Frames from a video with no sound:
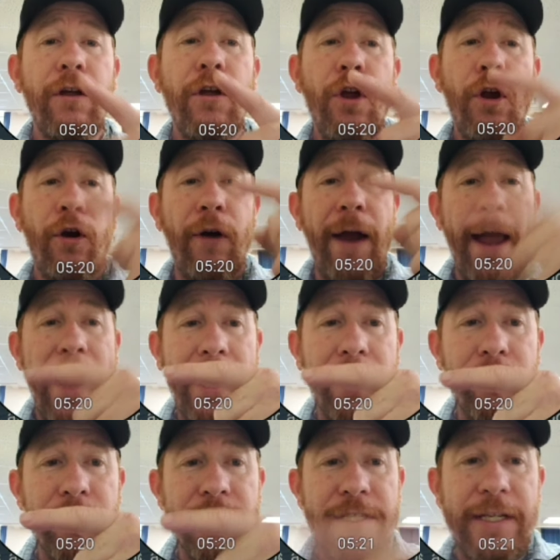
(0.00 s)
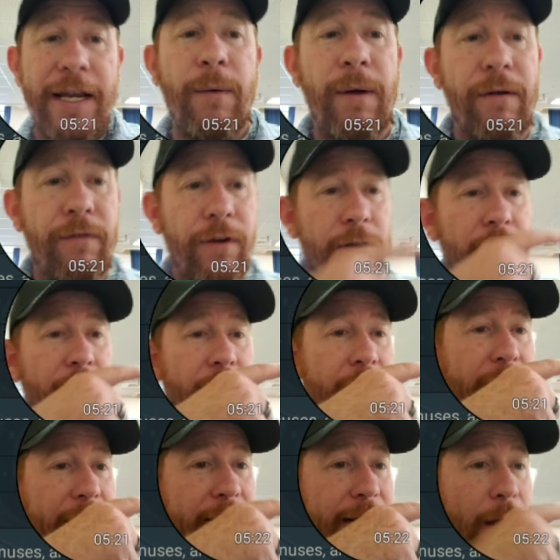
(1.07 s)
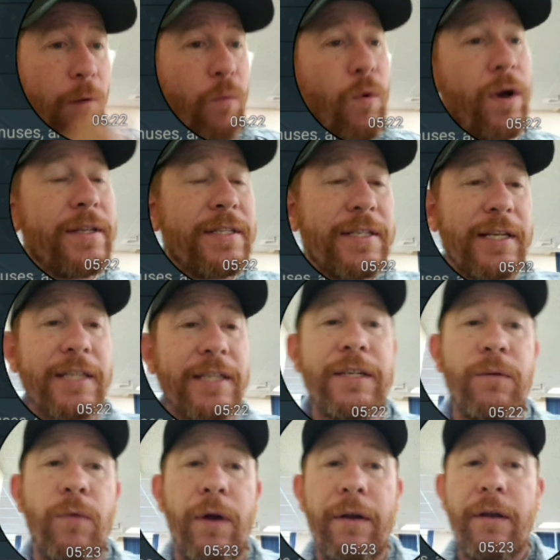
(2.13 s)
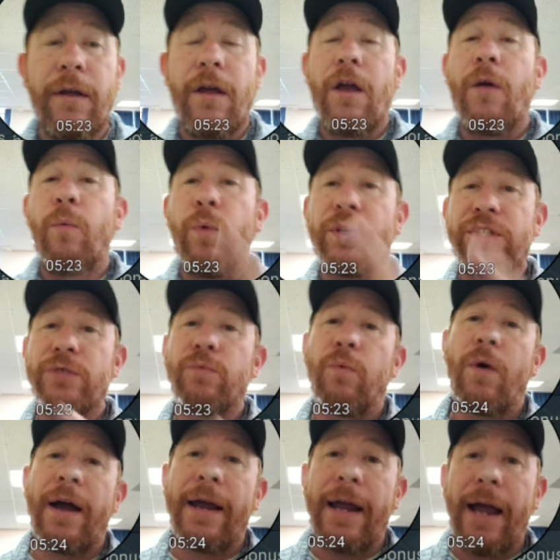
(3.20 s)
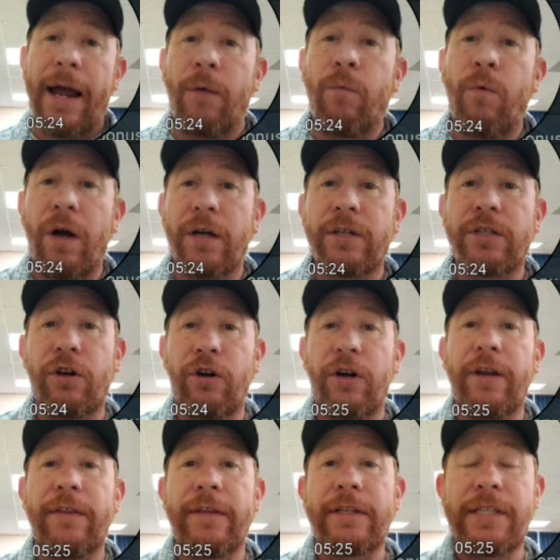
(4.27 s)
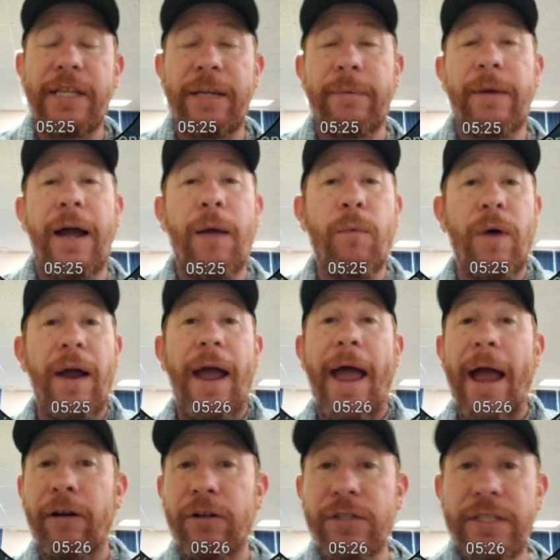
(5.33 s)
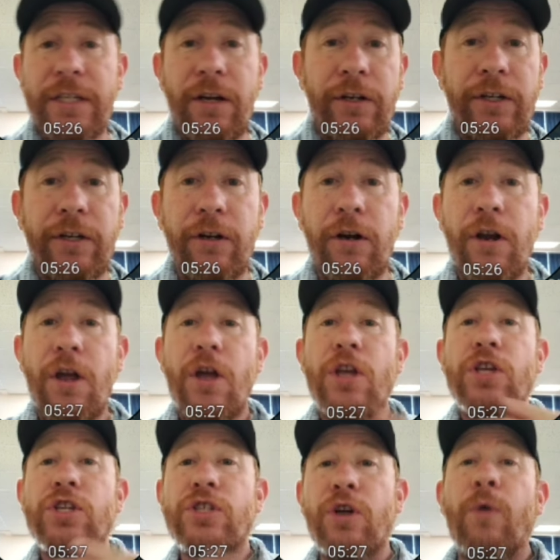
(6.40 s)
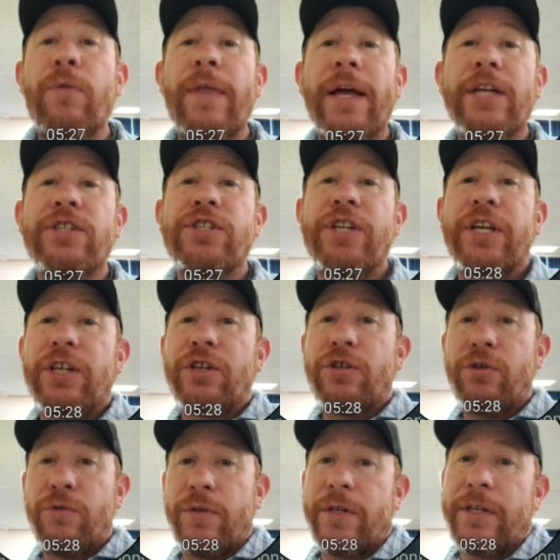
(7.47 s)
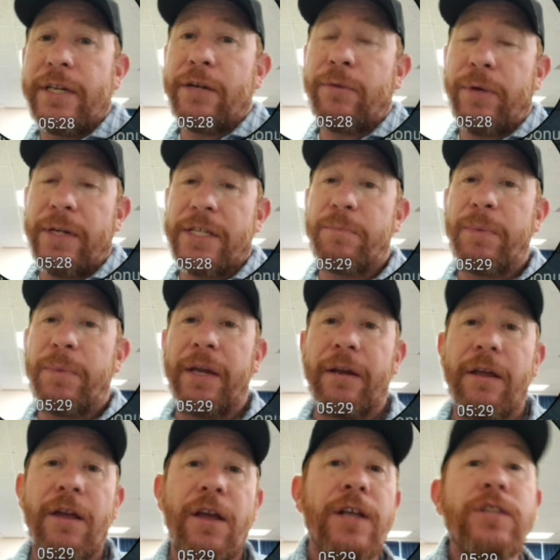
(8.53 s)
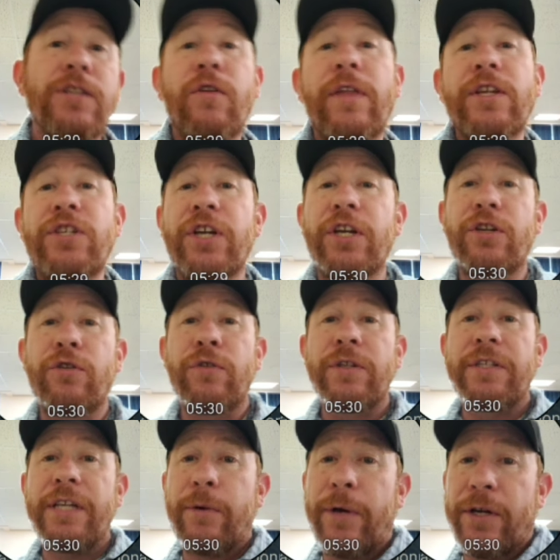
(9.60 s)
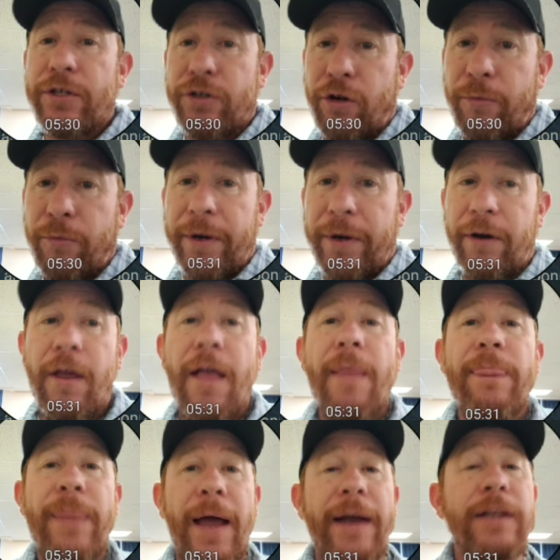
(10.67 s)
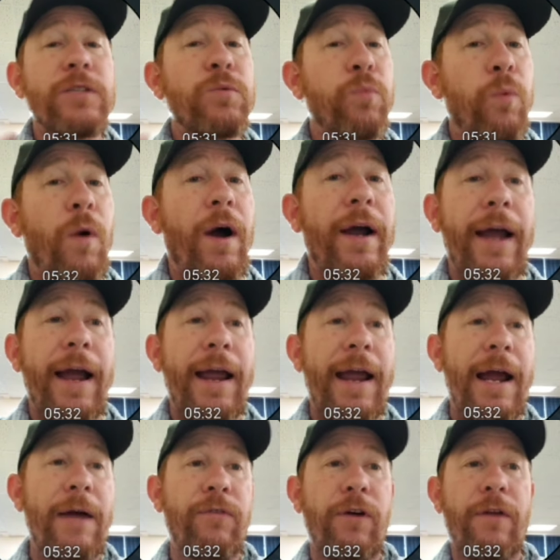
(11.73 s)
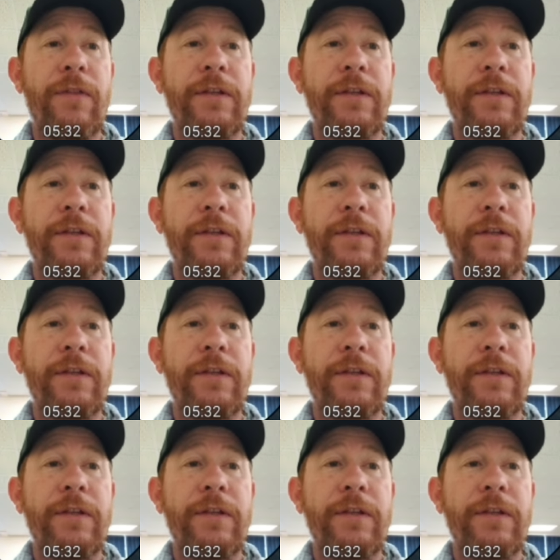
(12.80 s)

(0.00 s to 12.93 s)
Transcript: Her accuracy, however, is at 161, which is why I want her in the team. I want accuracy on here so that she can do the decreased speed, so that she can do the decreased turn meter. That is why I have her on the